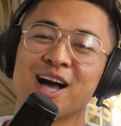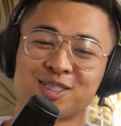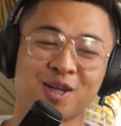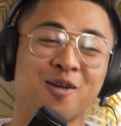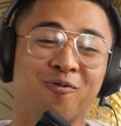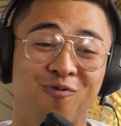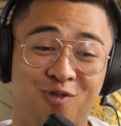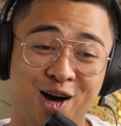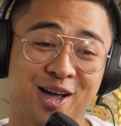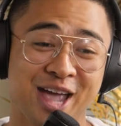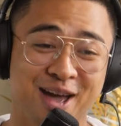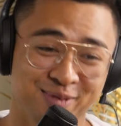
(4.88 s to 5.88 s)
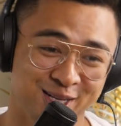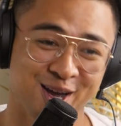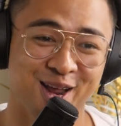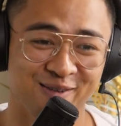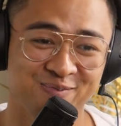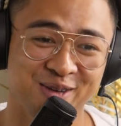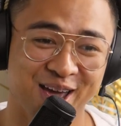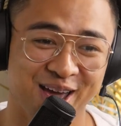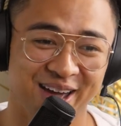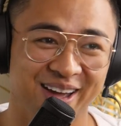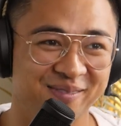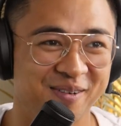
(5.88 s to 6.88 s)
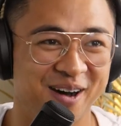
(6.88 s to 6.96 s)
actually, me. fuck Amazon no. FBA,